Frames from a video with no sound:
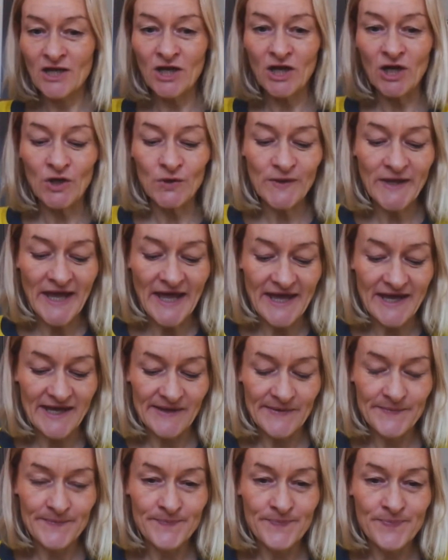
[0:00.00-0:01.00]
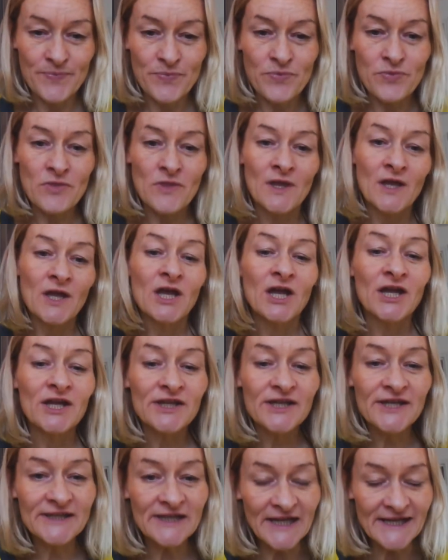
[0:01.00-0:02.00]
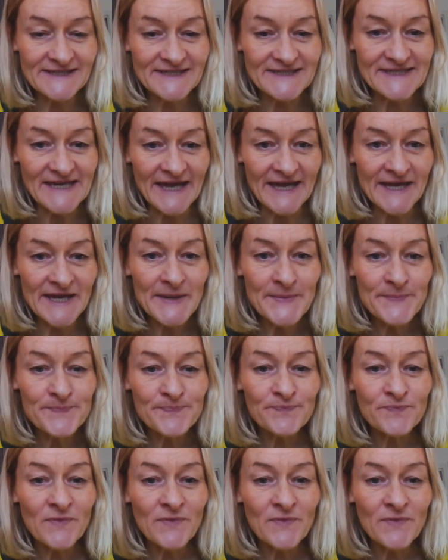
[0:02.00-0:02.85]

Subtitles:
Okay. Good luck today.